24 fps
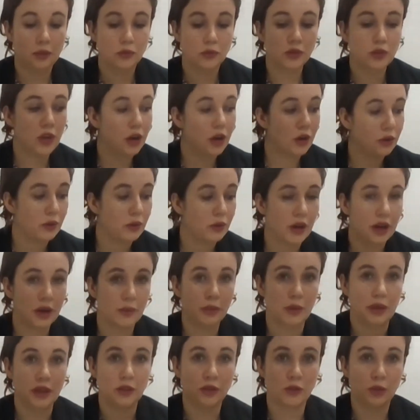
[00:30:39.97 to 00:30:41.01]
No,
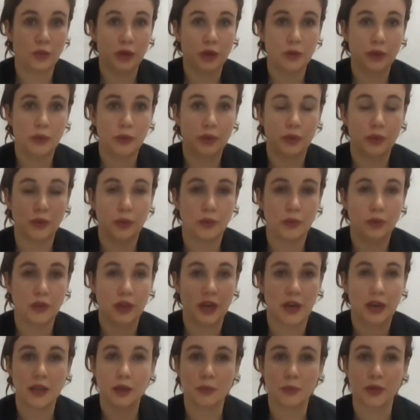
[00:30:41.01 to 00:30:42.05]

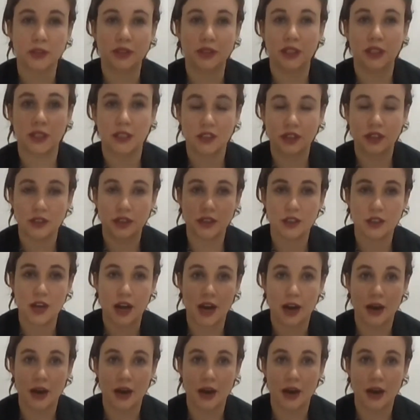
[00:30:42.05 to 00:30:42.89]
not in particular.